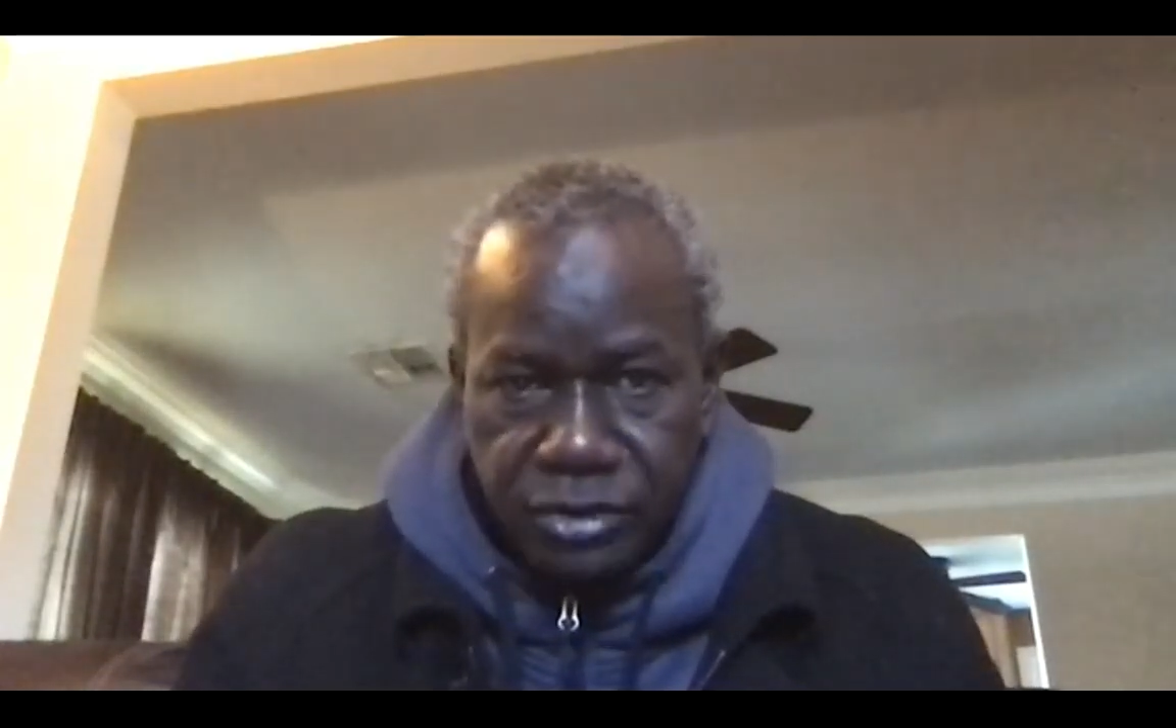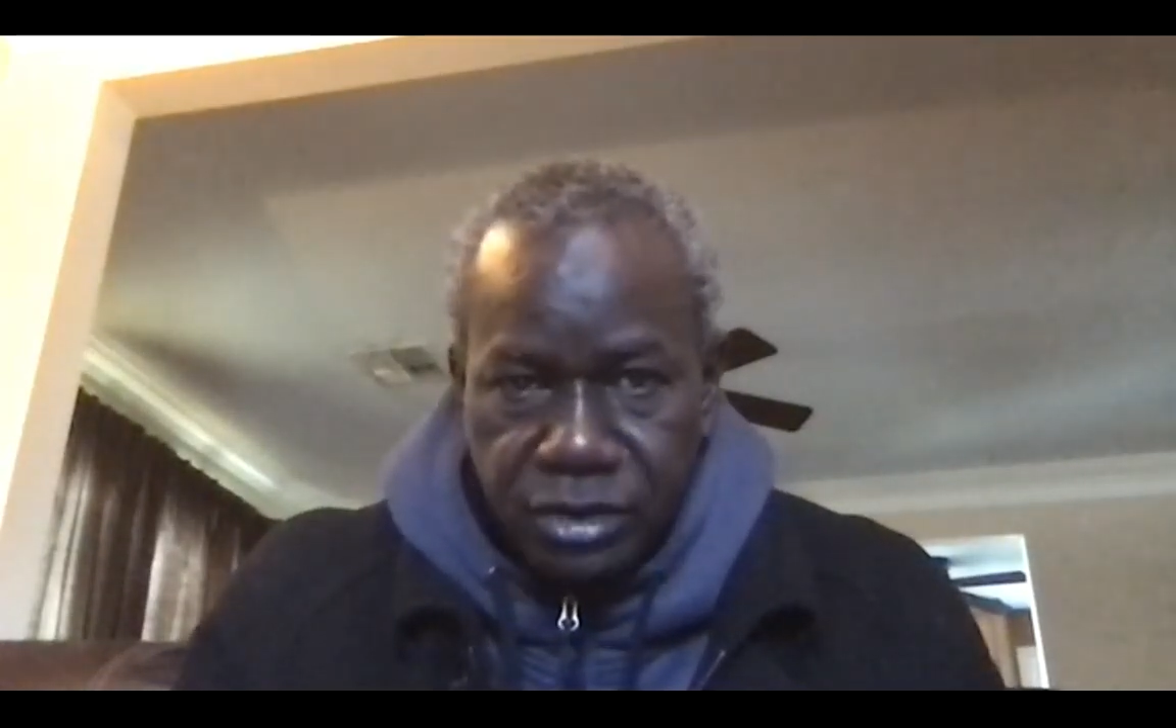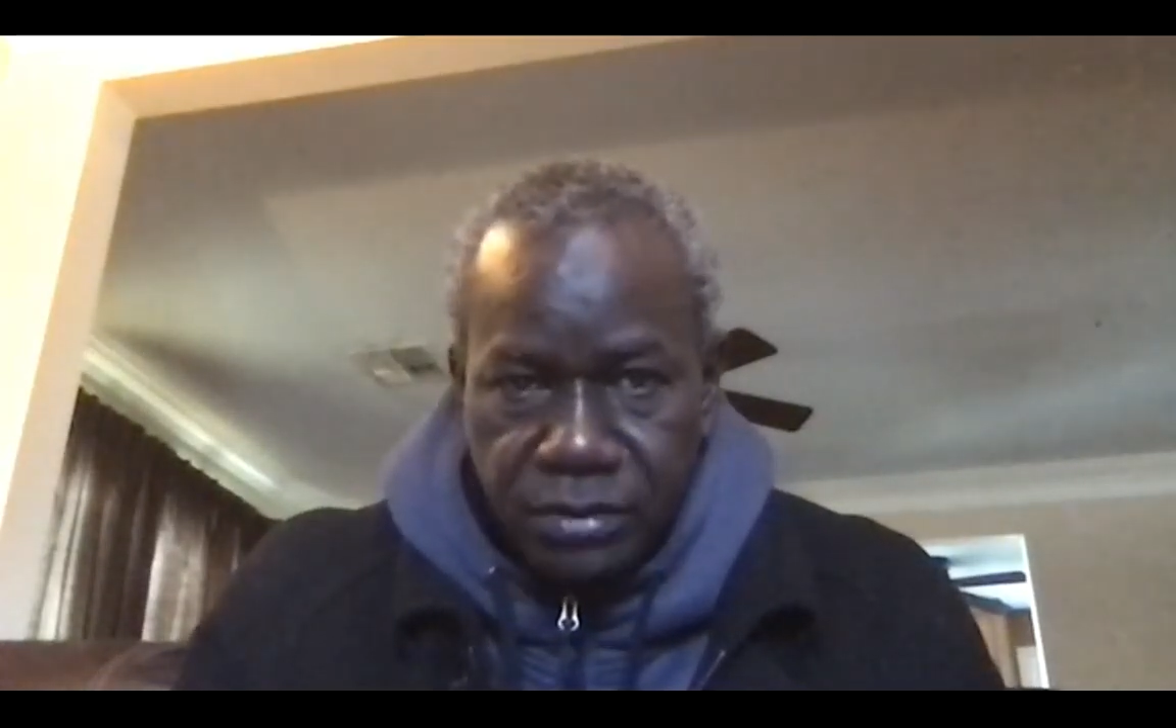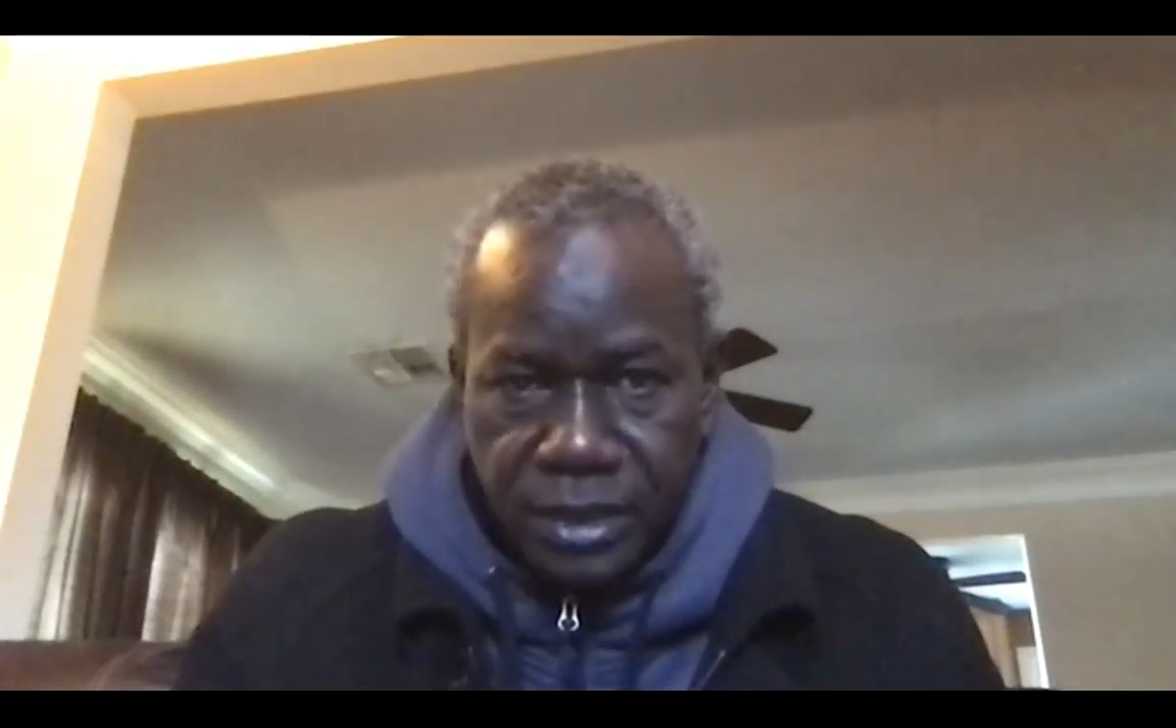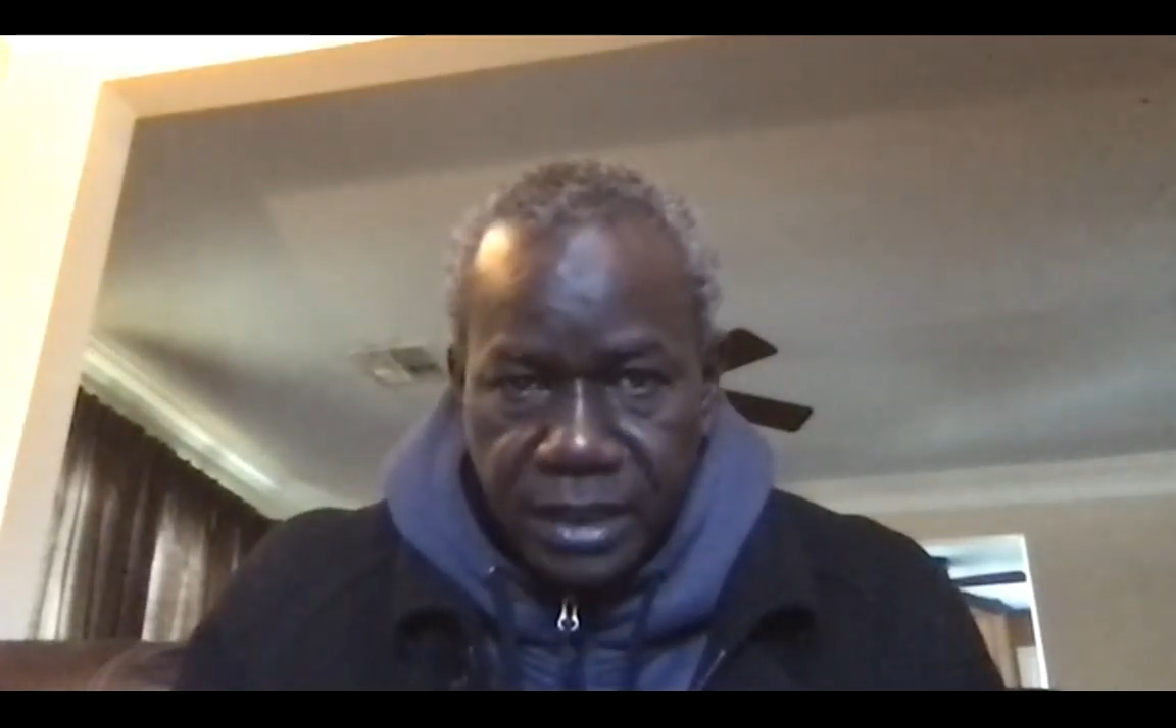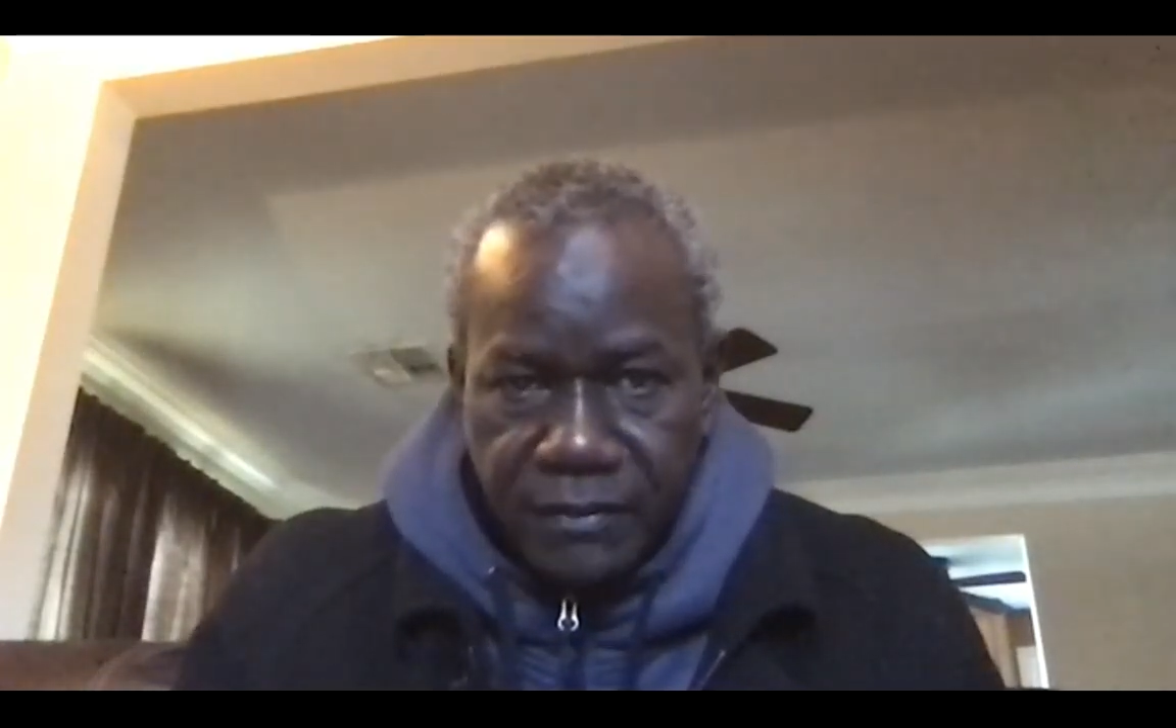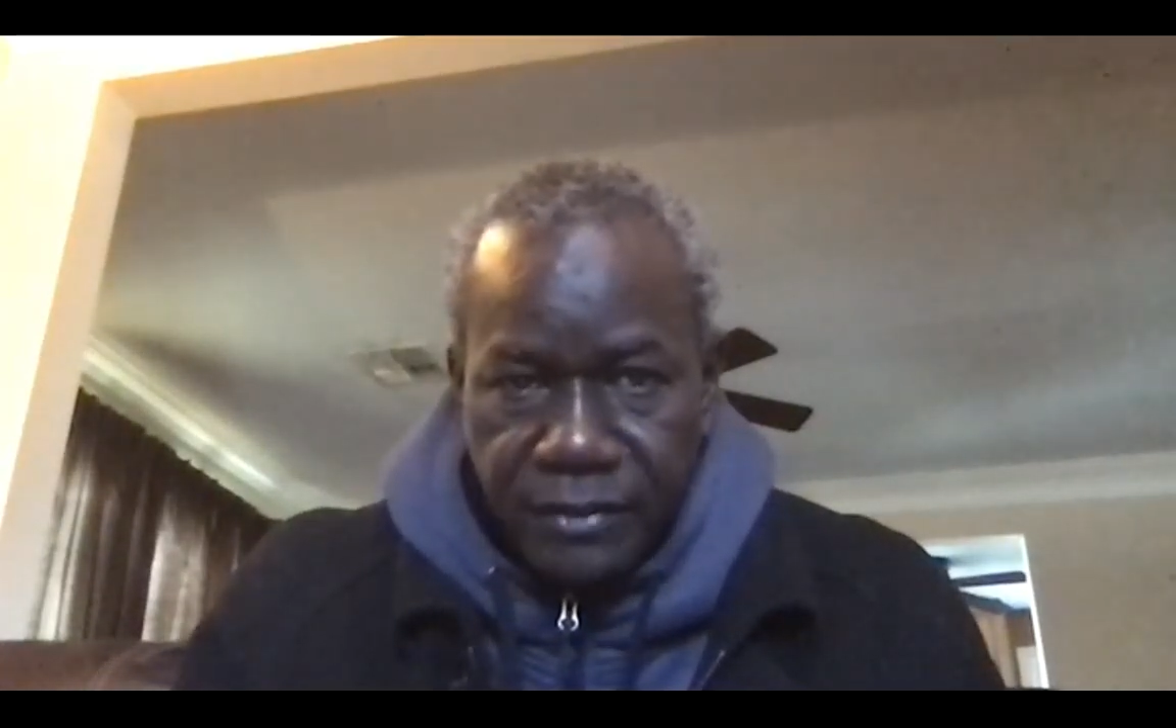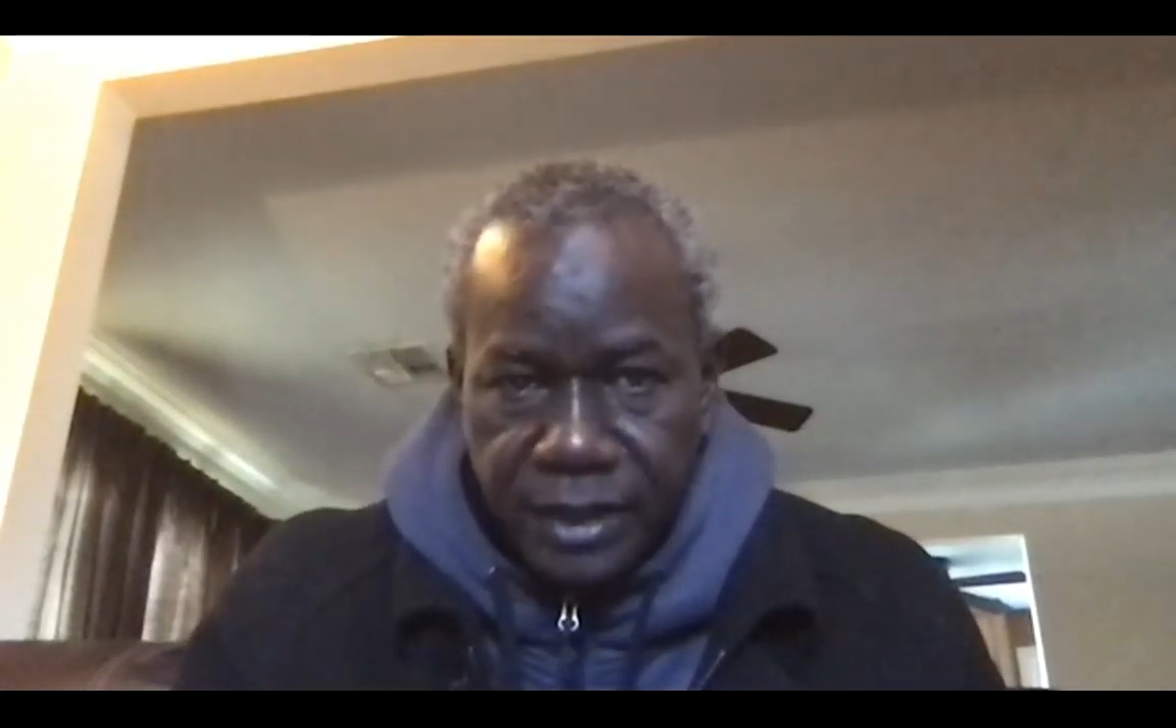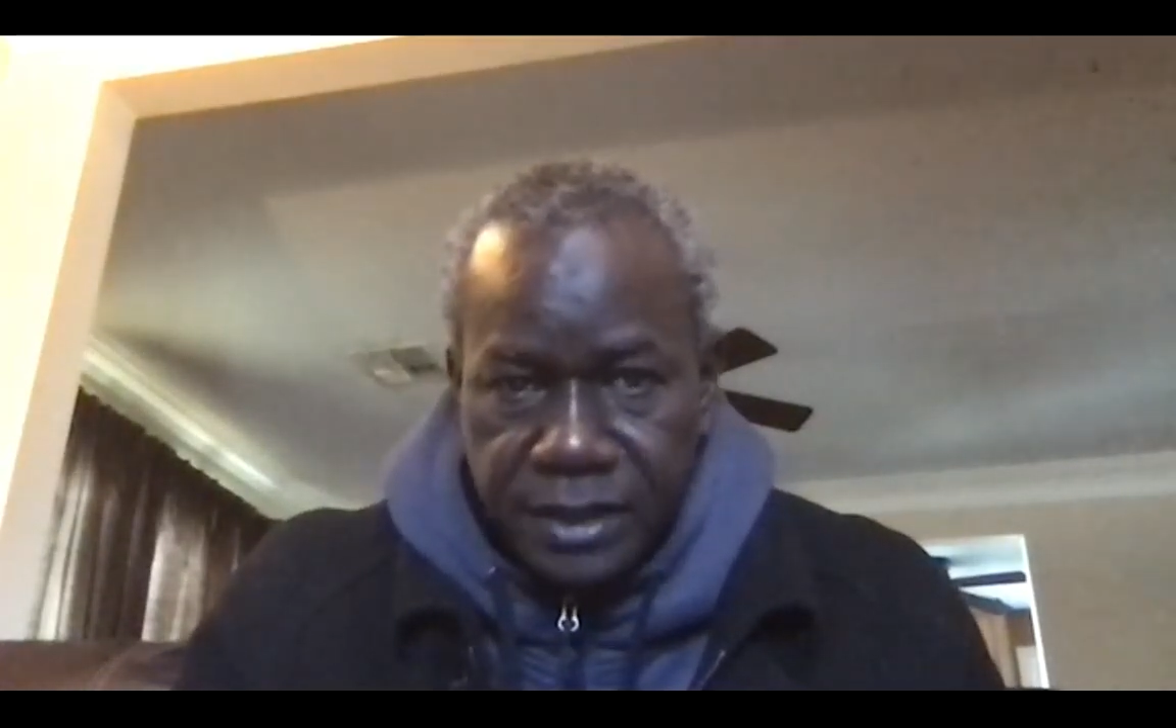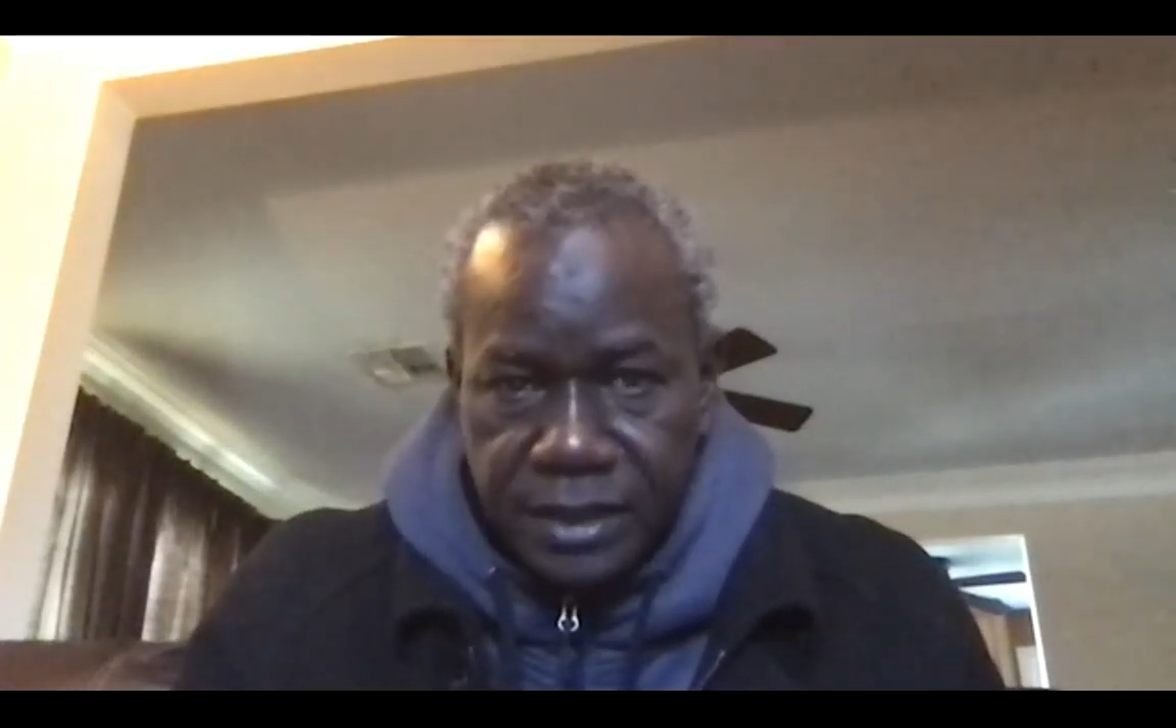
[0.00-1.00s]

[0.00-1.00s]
drumming every